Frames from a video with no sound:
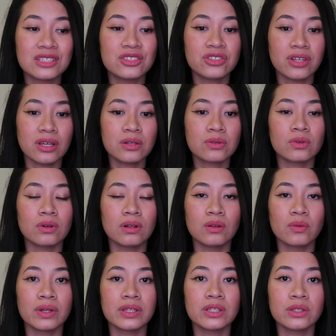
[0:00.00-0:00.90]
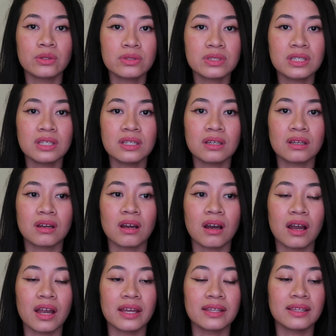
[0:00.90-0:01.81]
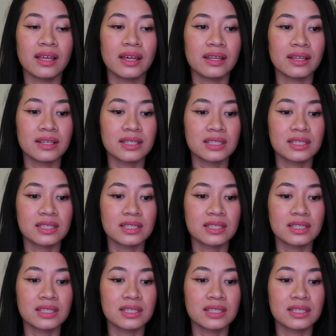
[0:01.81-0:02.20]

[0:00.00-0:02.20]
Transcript: in general, when you see a guy that